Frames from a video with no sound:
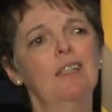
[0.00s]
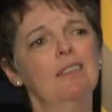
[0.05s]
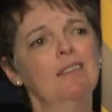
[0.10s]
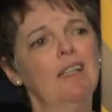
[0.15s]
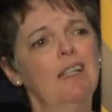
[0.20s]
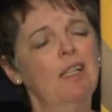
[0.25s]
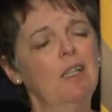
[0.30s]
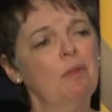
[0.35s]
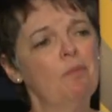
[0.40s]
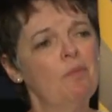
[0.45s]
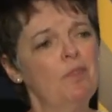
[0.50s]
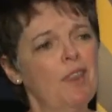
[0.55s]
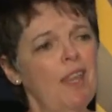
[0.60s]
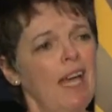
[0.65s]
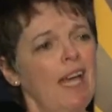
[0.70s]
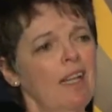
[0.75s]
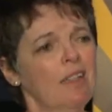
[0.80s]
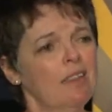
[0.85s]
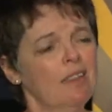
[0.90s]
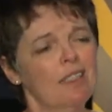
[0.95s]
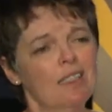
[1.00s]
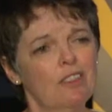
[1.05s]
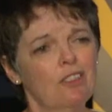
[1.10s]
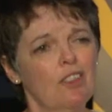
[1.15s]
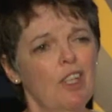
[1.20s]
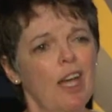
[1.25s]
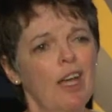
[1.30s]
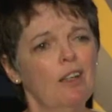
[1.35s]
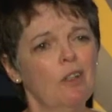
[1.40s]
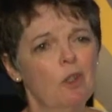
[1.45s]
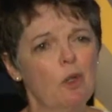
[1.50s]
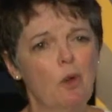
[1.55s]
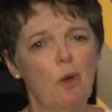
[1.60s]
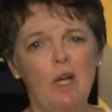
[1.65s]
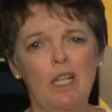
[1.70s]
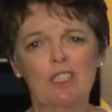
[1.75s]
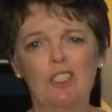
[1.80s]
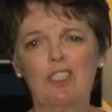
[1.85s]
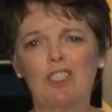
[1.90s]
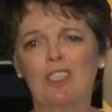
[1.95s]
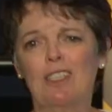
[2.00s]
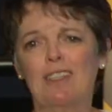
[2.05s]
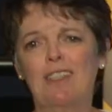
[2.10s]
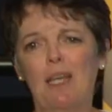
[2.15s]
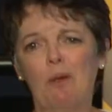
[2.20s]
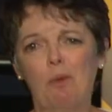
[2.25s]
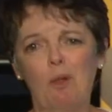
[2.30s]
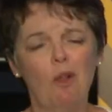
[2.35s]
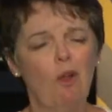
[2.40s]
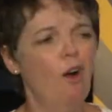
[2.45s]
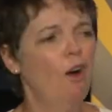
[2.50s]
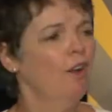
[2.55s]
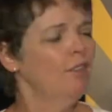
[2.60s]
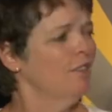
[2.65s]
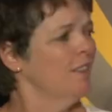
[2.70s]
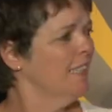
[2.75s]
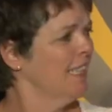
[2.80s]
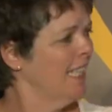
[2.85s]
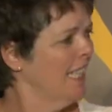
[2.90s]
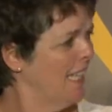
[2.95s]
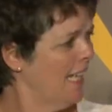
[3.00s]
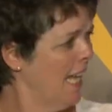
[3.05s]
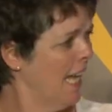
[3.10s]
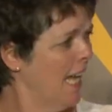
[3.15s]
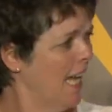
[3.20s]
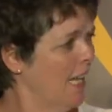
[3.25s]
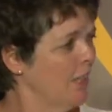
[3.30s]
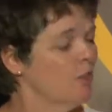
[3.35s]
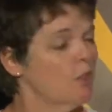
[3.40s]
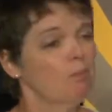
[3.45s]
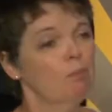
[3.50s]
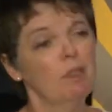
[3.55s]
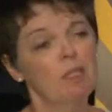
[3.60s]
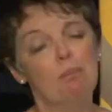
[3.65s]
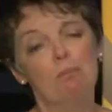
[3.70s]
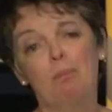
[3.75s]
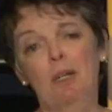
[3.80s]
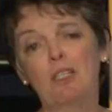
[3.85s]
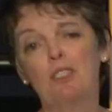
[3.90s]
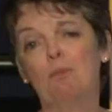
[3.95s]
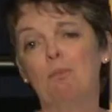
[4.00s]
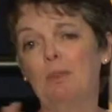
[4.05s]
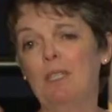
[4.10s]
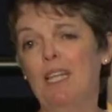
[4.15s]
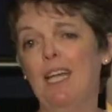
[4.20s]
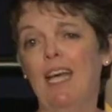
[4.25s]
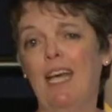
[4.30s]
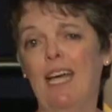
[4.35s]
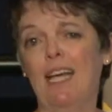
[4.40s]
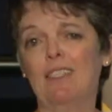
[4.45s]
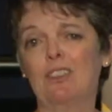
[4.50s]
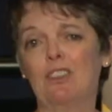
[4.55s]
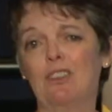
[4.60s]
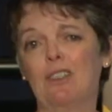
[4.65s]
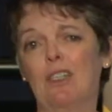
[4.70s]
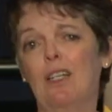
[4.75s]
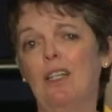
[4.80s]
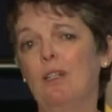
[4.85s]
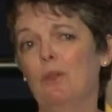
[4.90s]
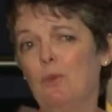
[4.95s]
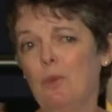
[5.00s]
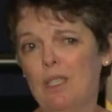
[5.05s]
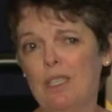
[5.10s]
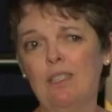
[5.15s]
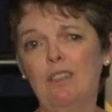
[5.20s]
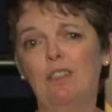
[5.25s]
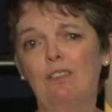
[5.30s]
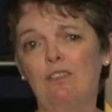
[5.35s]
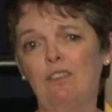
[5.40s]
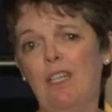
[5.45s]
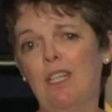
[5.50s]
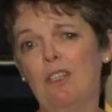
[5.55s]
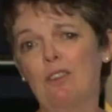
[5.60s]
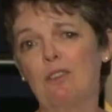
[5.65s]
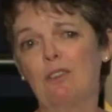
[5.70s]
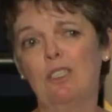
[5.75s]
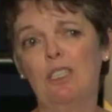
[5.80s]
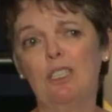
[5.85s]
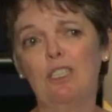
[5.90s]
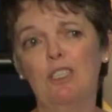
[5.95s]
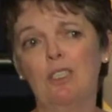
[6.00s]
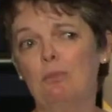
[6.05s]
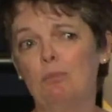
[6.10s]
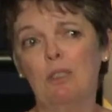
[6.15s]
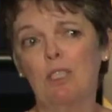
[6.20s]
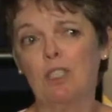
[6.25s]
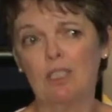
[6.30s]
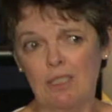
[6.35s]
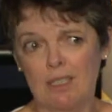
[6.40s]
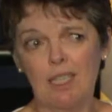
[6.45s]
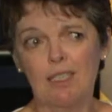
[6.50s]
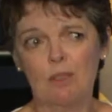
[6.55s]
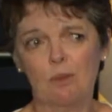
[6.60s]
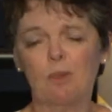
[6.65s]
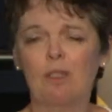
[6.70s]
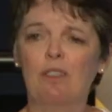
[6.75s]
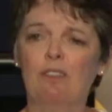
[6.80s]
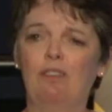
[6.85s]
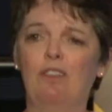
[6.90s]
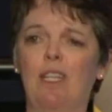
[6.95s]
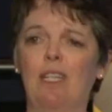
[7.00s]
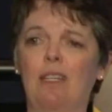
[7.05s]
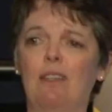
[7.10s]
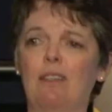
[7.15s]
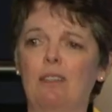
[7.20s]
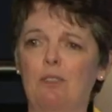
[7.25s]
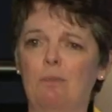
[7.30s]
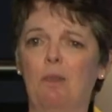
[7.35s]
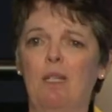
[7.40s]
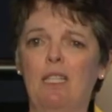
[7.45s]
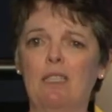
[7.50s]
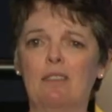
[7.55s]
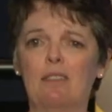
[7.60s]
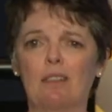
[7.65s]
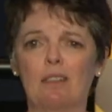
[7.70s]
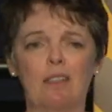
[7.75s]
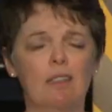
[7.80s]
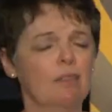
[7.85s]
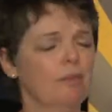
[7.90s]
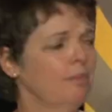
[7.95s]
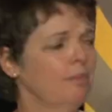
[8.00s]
Uh, that is not a question that will often get asked, but it must be asked within the faith tradition because that's what the faith is based on.